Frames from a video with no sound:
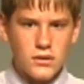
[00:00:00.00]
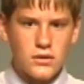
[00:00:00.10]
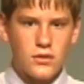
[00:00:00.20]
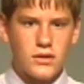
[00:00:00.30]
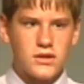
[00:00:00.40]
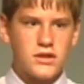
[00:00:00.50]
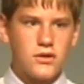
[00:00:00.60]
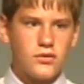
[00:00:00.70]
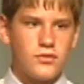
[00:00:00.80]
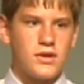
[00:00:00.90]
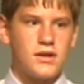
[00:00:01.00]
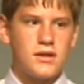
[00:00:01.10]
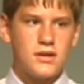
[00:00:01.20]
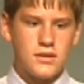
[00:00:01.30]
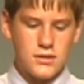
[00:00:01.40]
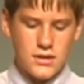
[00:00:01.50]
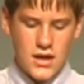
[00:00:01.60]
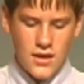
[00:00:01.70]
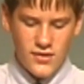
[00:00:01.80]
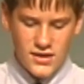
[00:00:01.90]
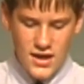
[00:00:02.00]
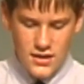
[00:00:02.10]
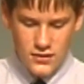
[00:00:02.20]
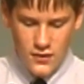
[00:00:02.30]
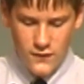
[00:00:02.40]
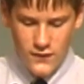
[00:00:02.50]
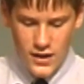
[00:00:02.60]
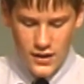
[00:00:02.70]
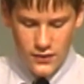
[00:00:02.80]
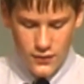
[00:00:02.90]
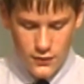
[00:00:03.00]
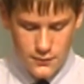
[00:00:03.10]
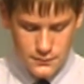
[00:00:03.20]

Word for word: So the children imitate their father.